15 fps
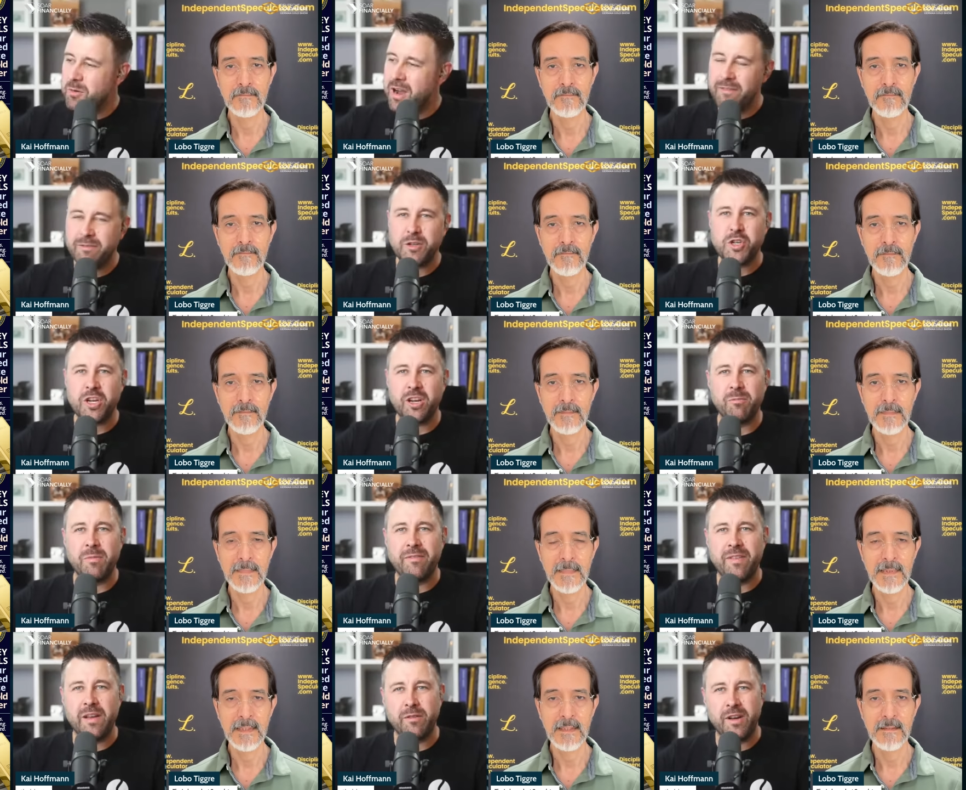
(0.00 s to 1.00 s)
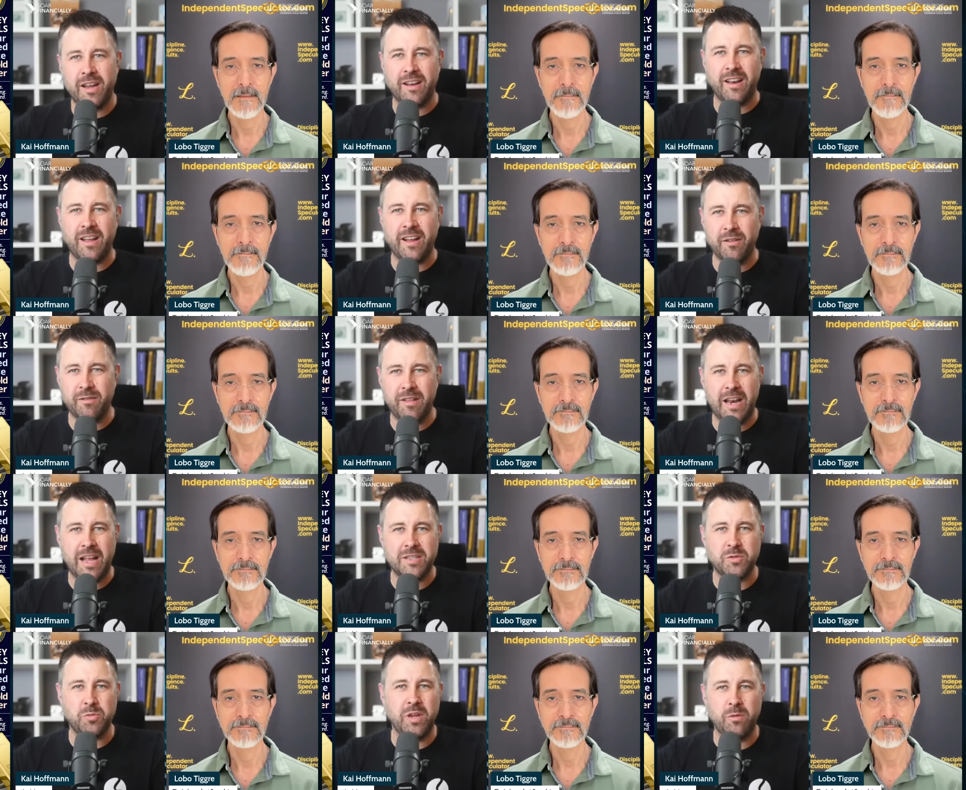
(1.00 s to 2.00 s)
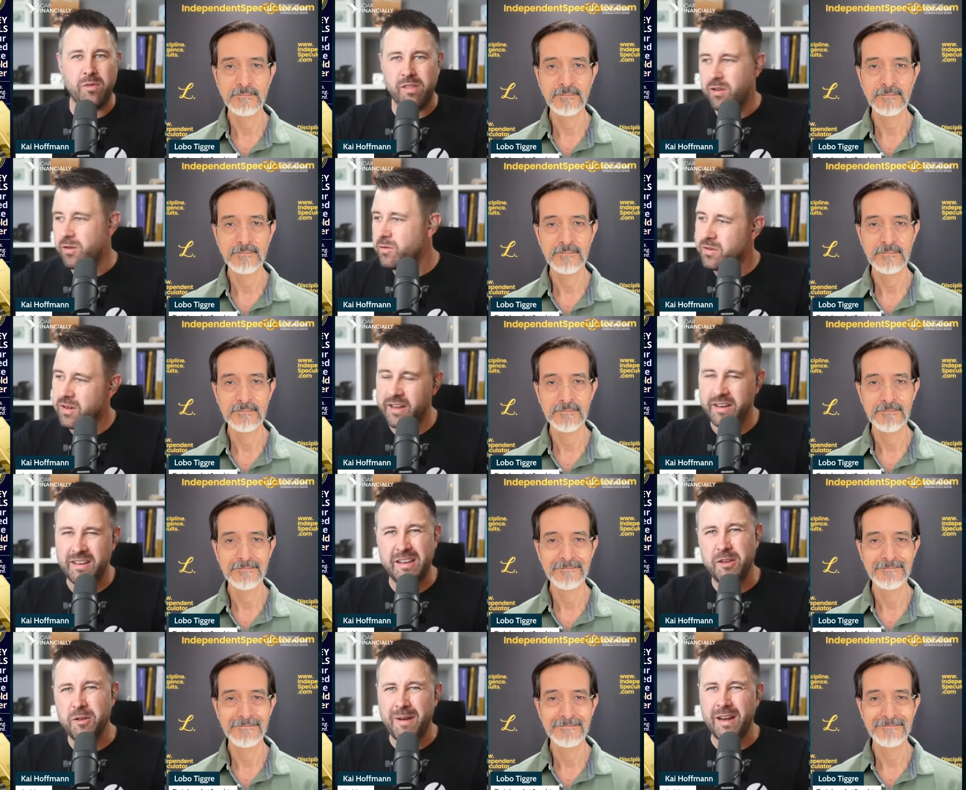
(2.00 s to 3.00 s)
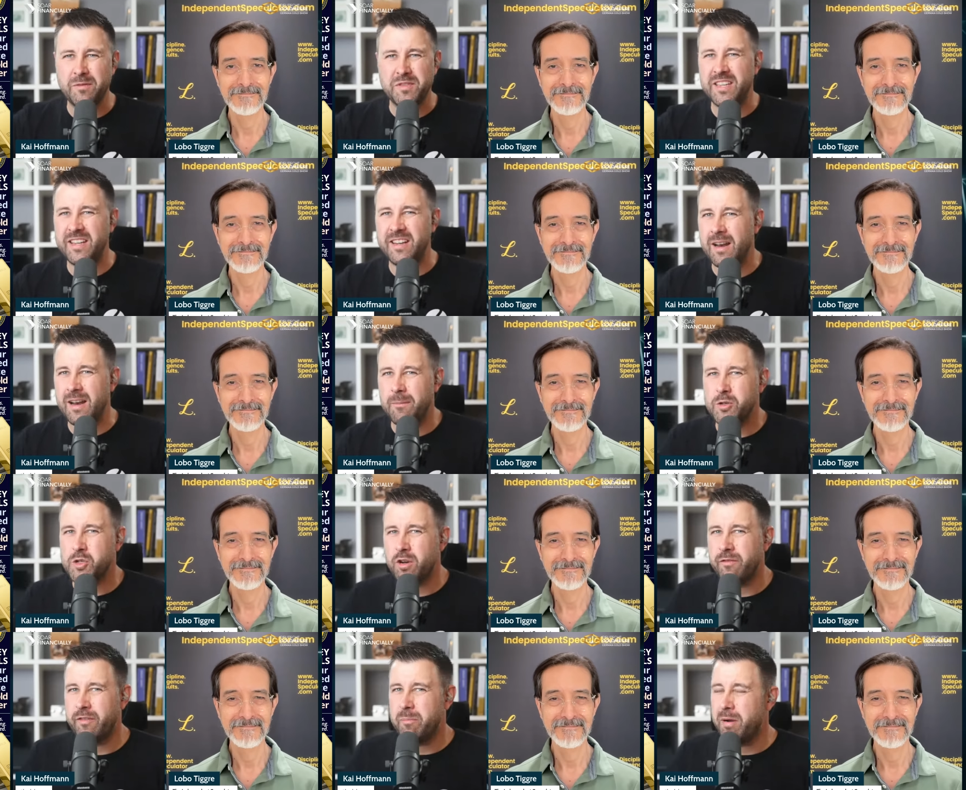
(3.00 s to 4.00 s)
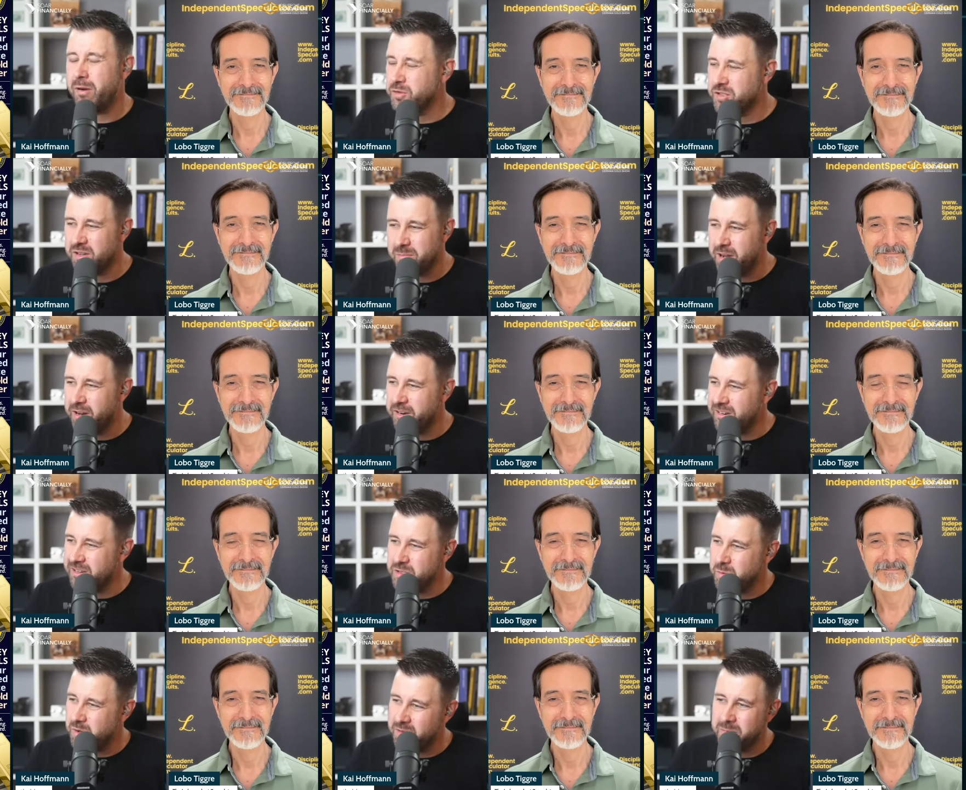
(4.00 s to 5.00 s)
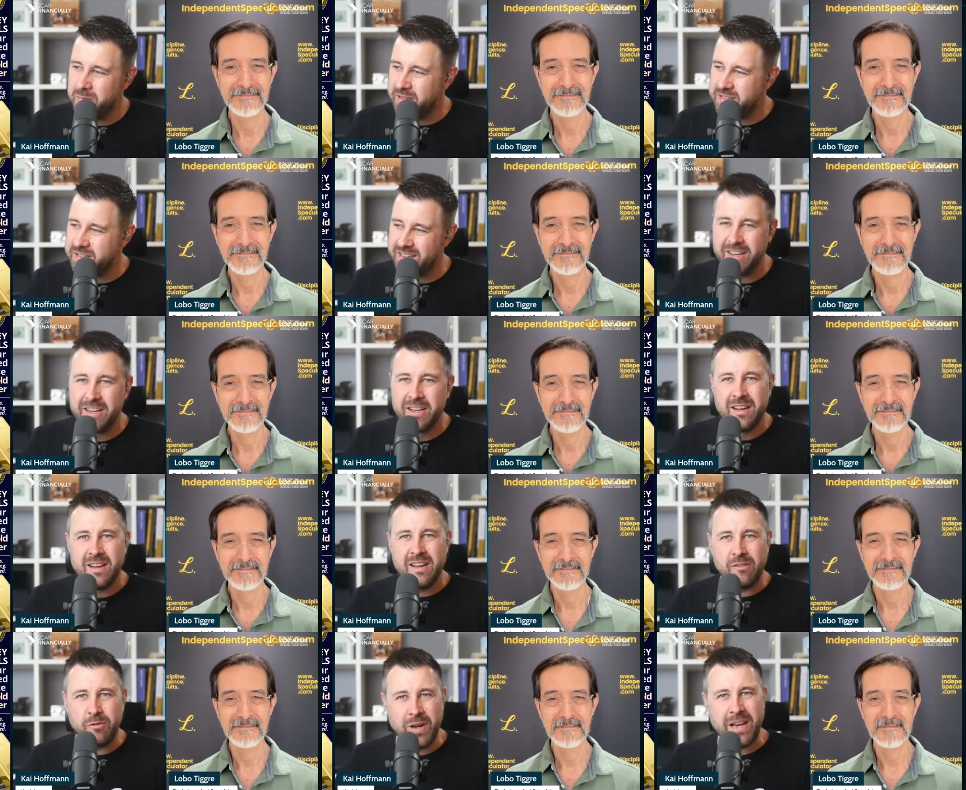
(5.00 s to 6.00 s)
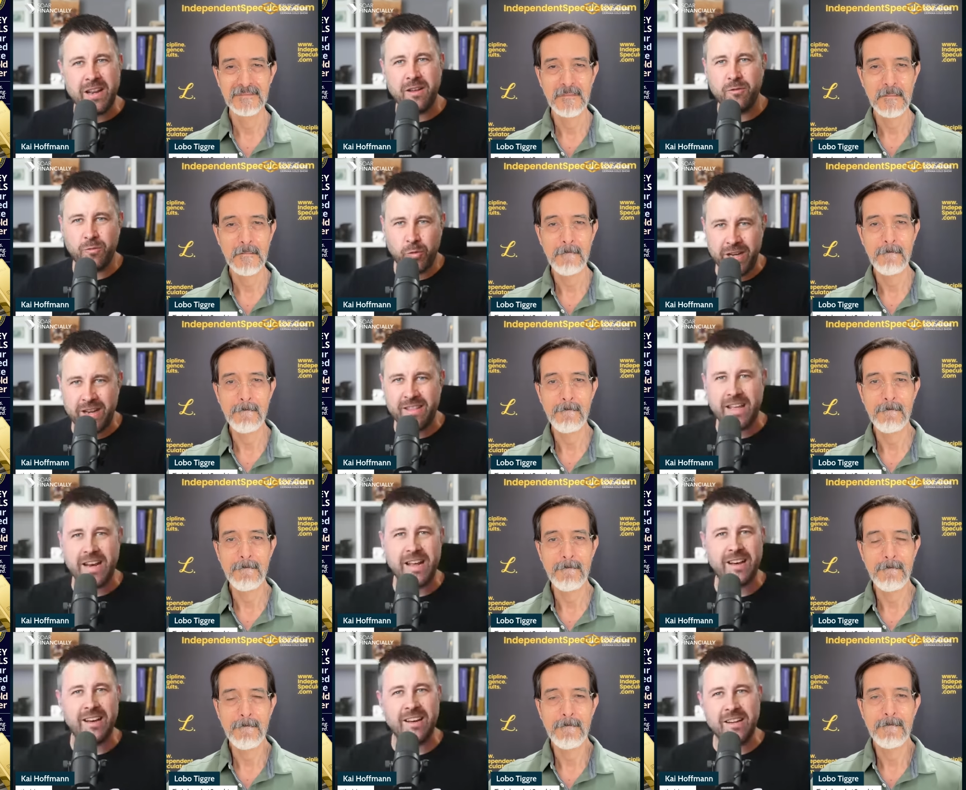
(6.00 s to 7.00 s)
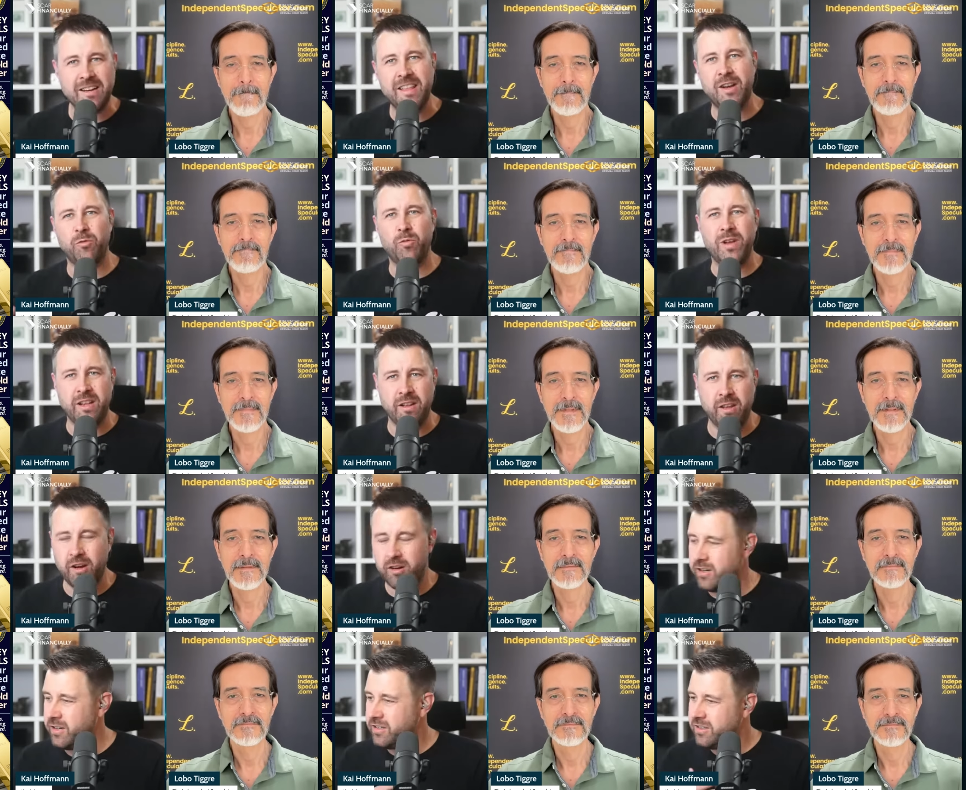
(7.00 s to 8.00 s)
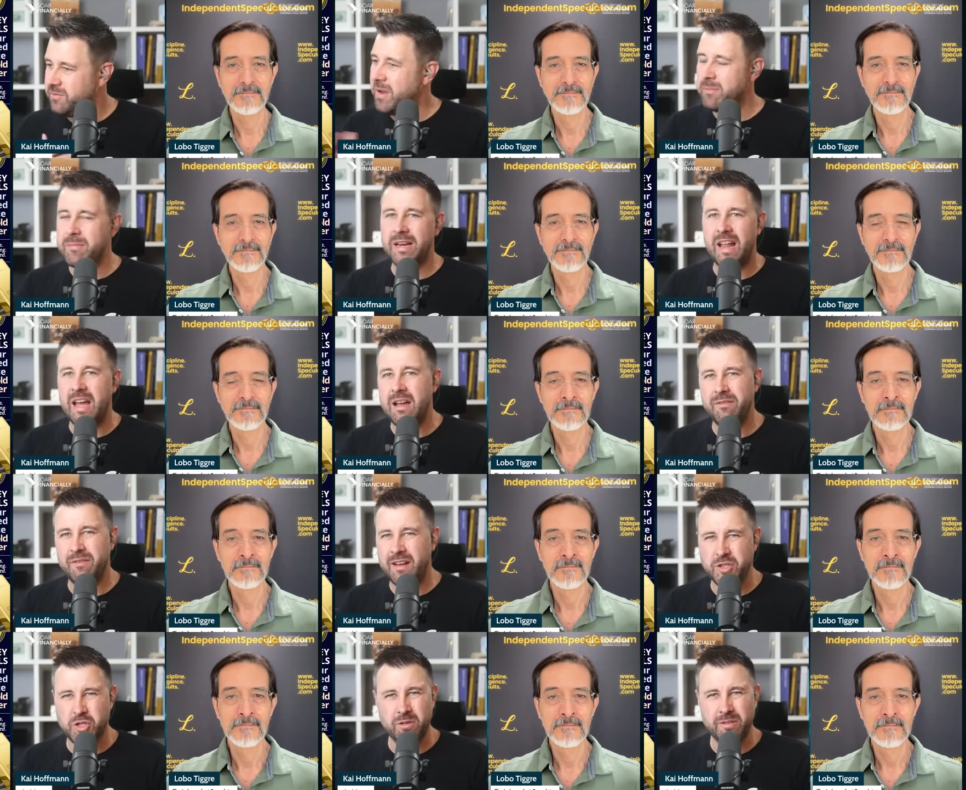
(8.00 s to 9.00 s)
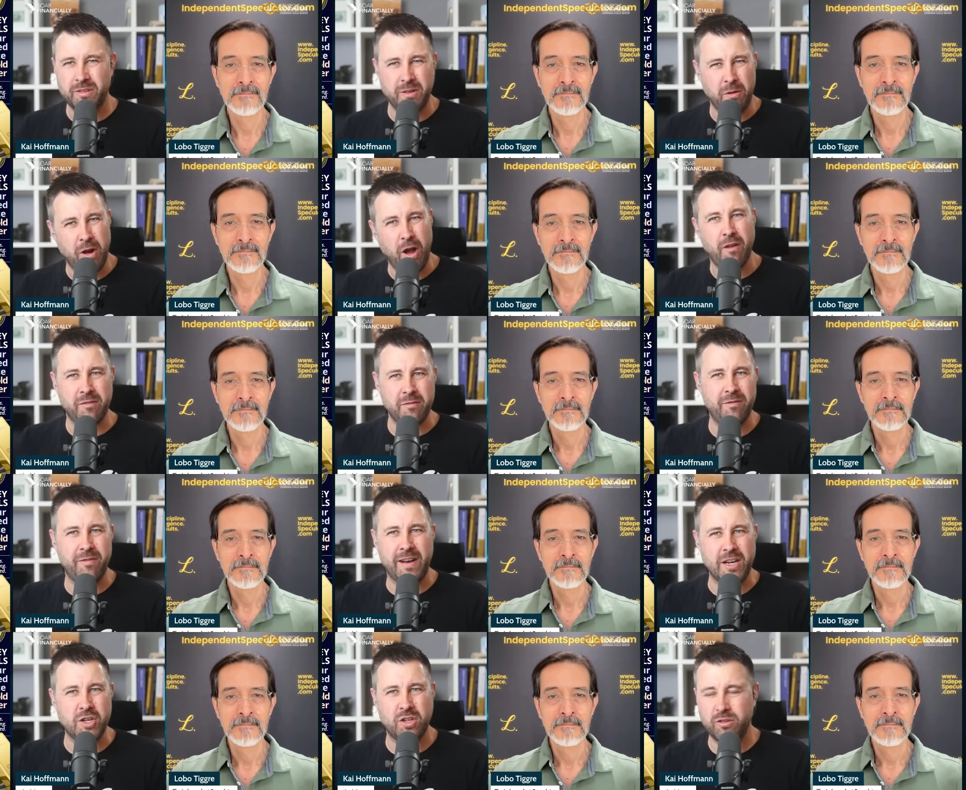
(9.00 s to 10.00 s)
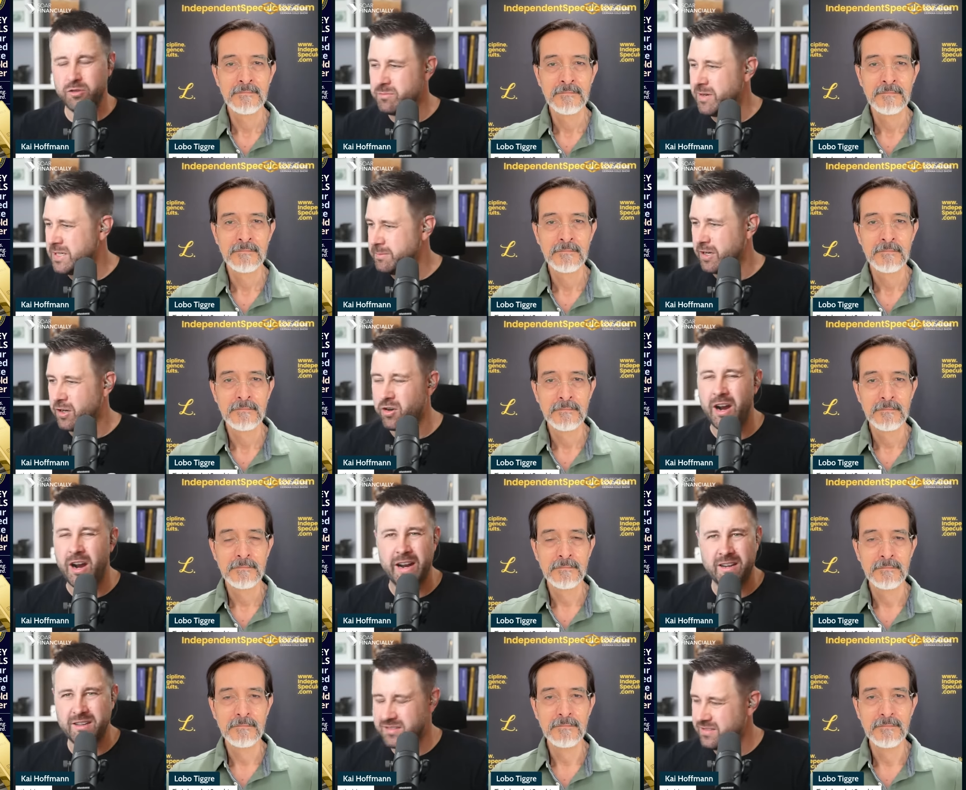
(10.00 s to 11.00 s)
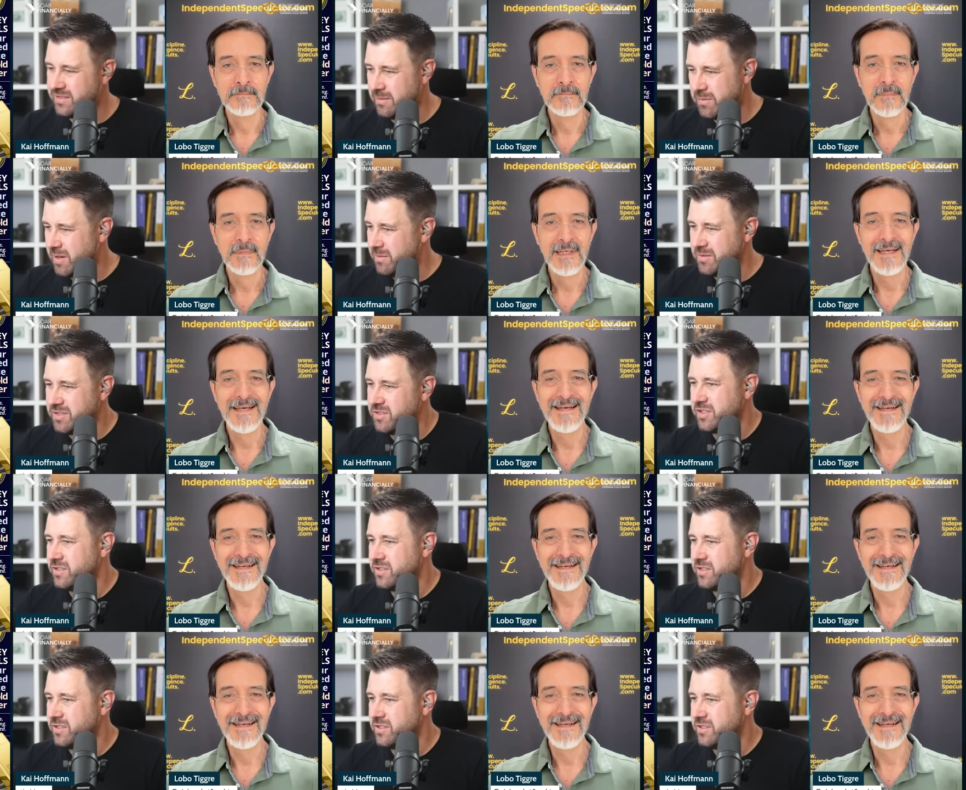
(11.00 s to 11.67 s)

Speaker 1: have to share my favorite headline of the last week with you. And you might have seen it. I'm not sure if you posted about it as well, but uh, reading reading that headline and then reading the article made me laugh. I should often financial news makes me cry because sometimes it's just